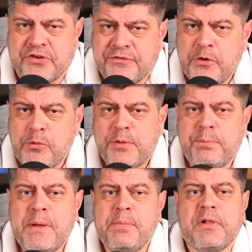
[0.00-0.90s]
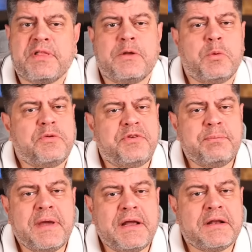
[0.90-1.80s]
Fewer people that will
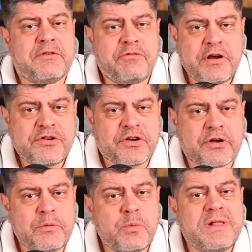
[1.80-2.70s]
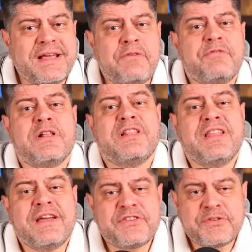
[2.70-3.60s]
remain in Russia will have
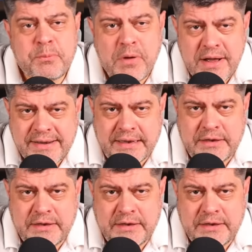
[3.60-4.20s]
less money